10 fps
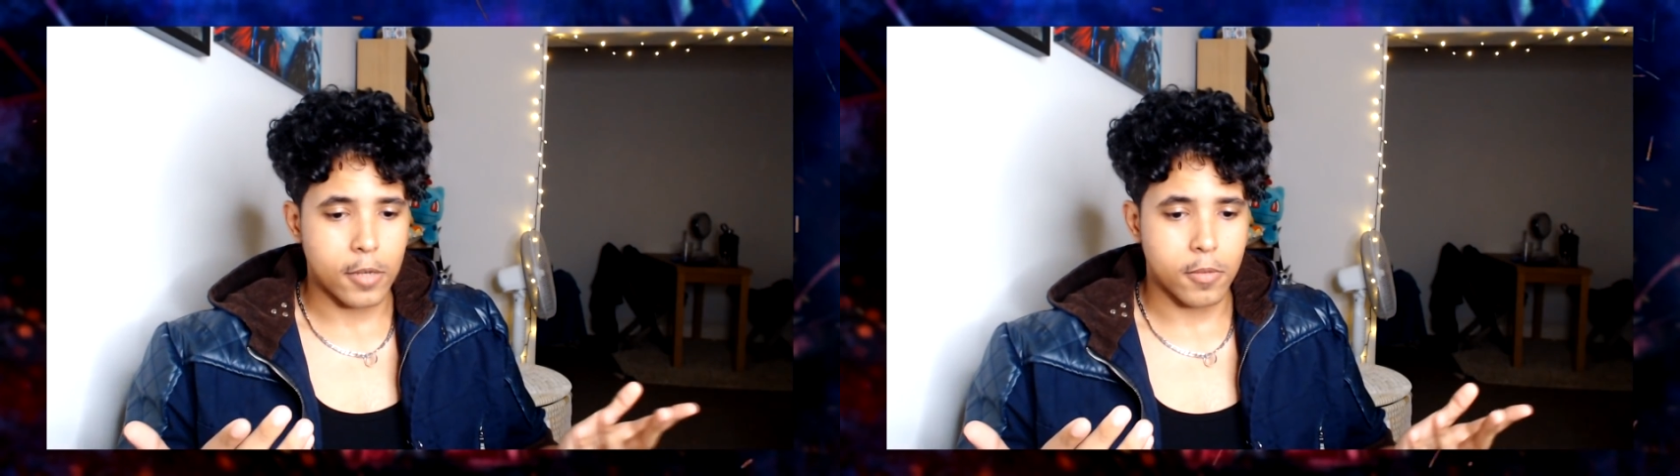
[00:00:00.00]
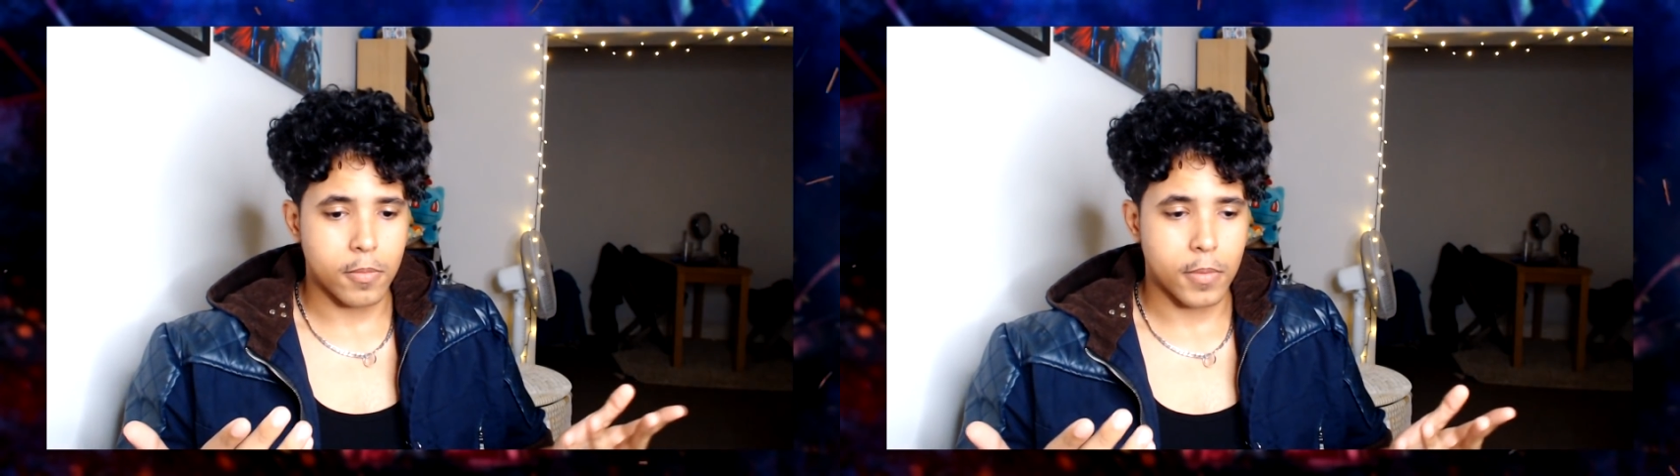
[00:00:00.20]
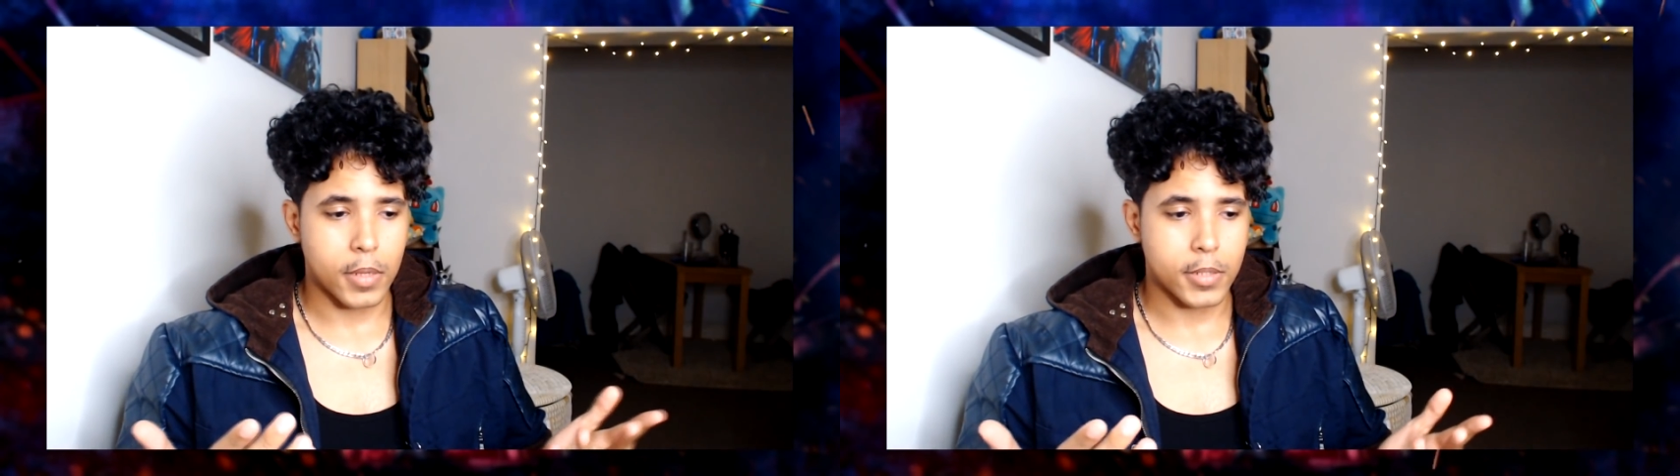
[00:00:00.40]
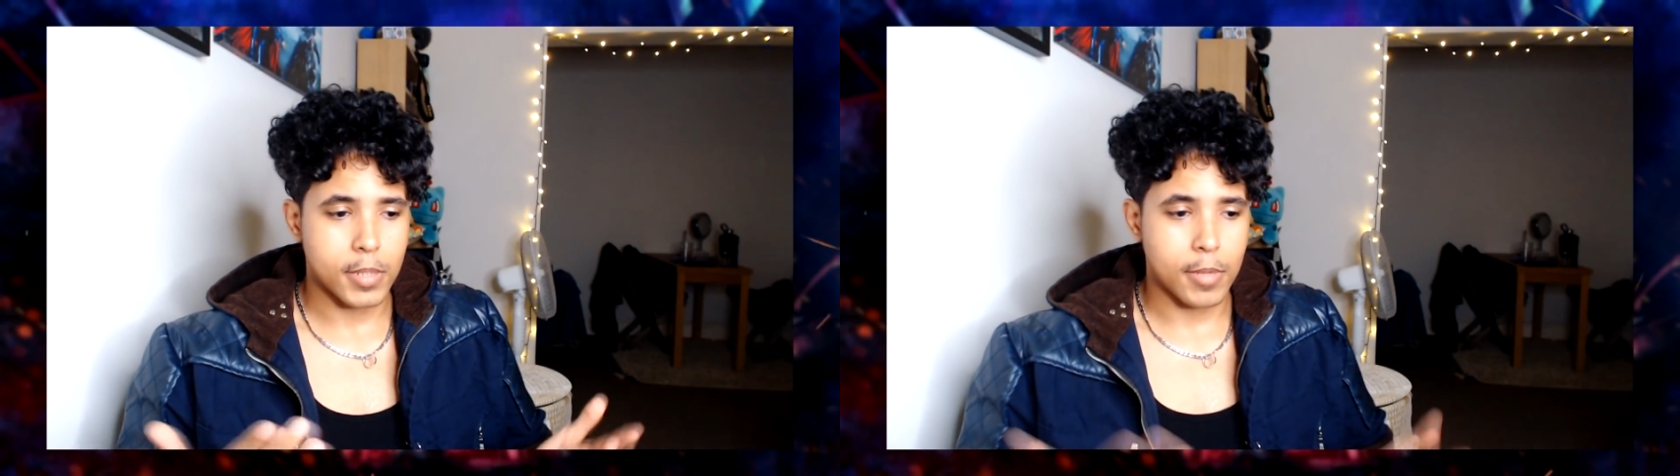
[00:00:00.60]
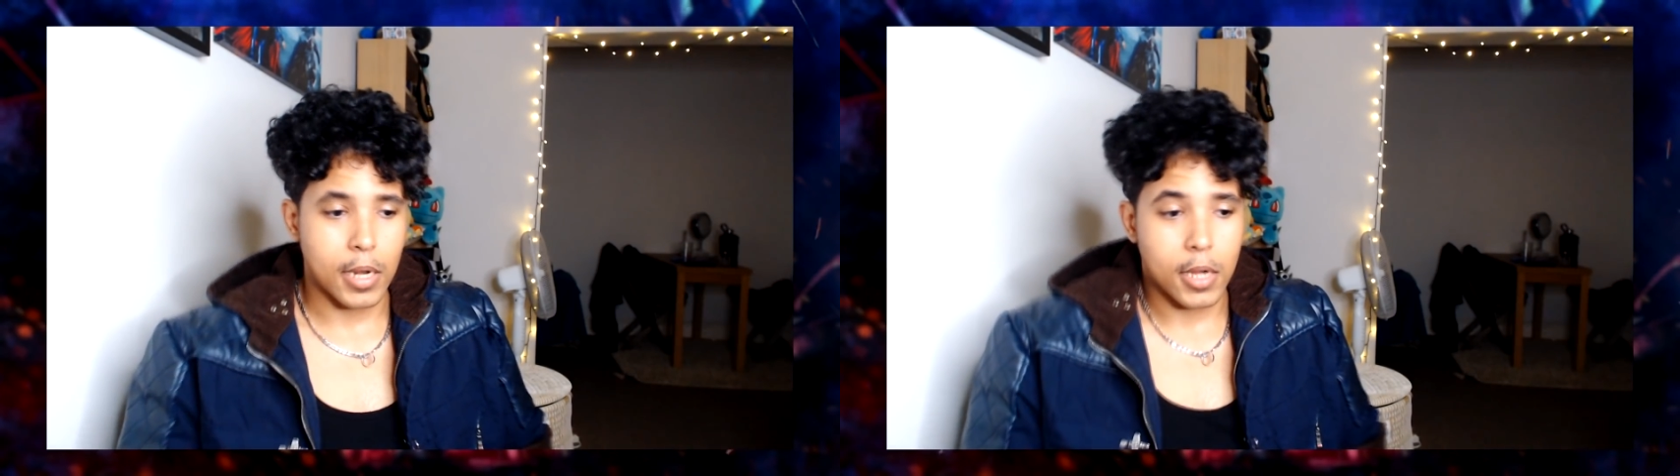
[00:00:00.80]
You know,
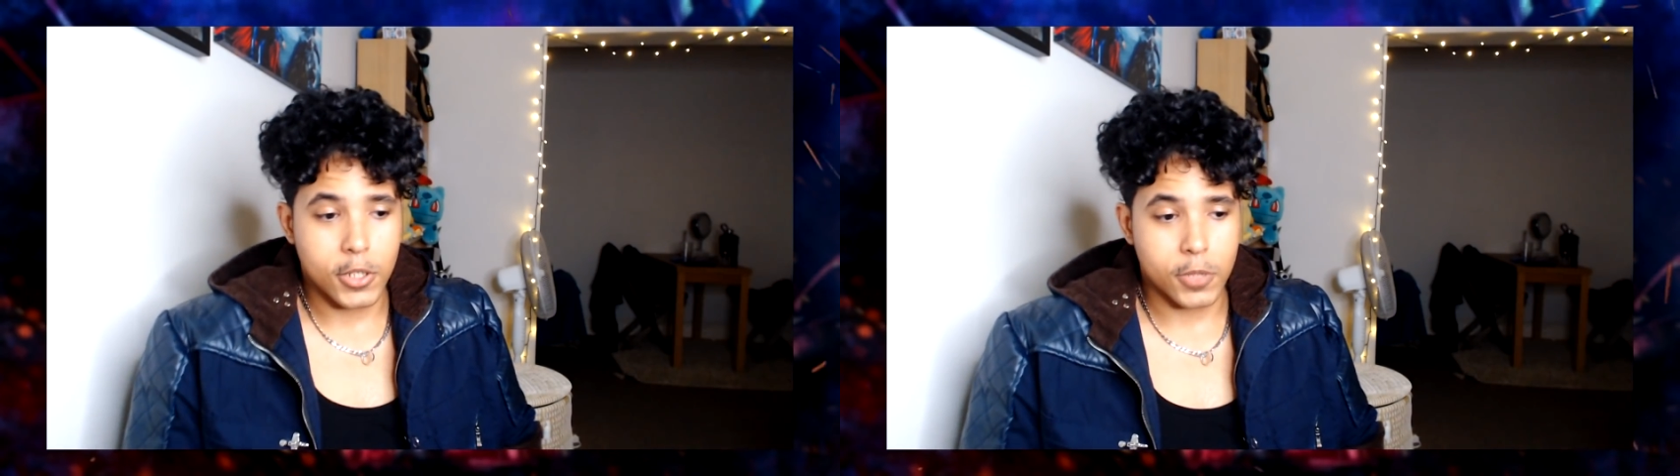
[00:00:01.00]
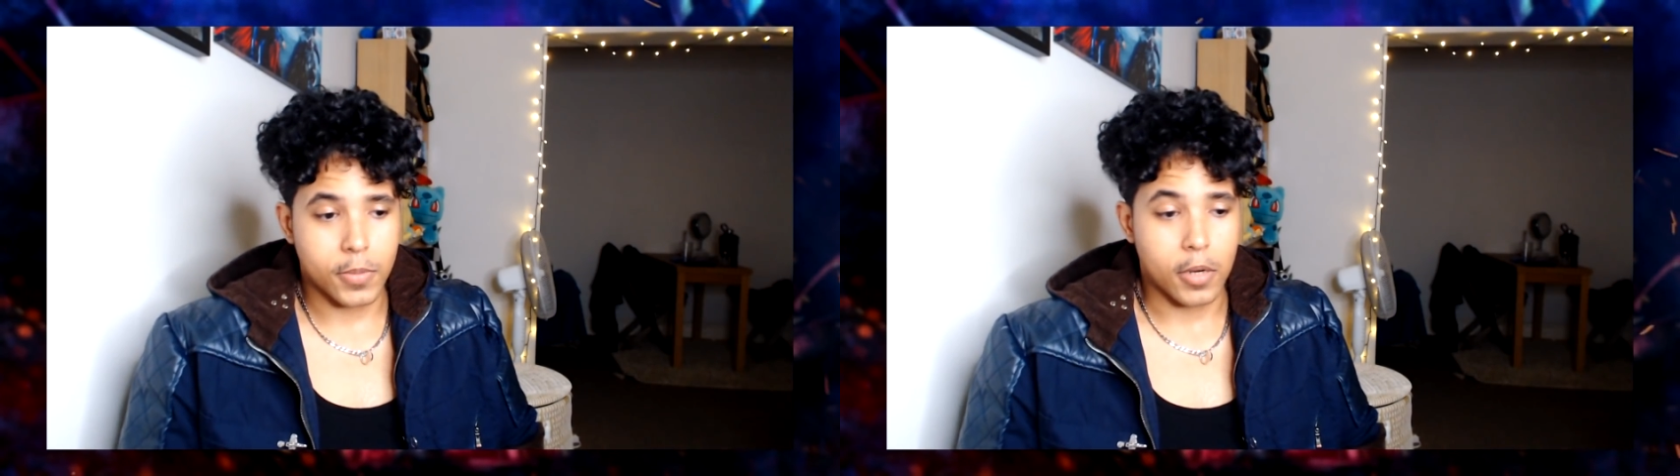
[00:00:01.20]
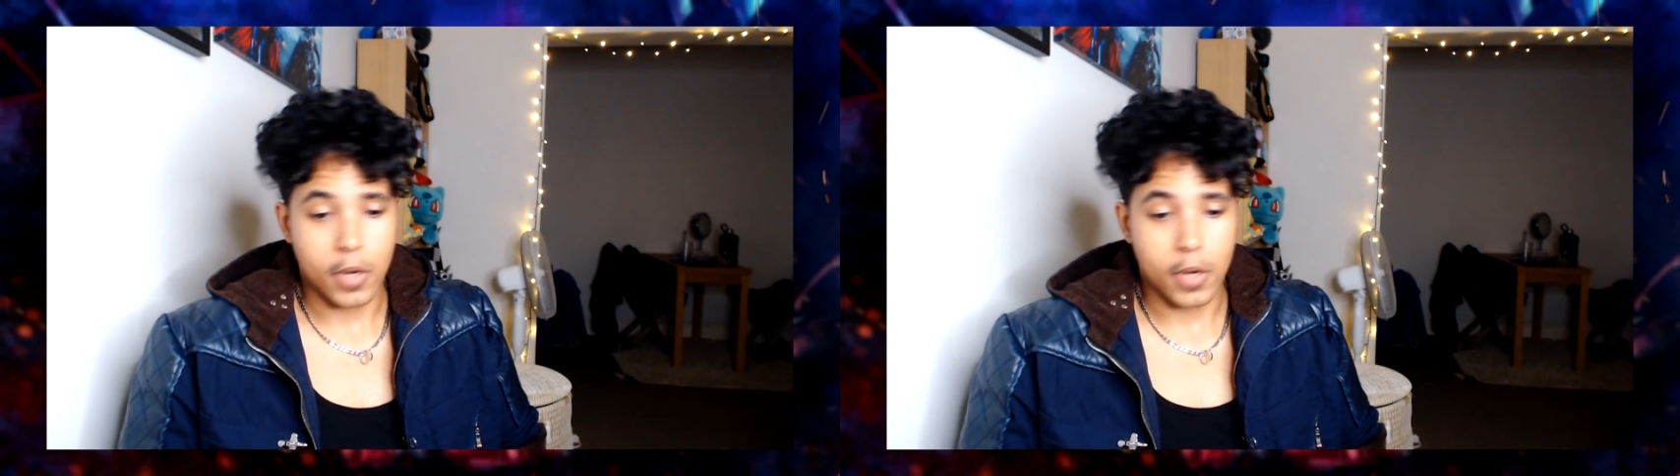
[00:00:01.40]
some of the largest,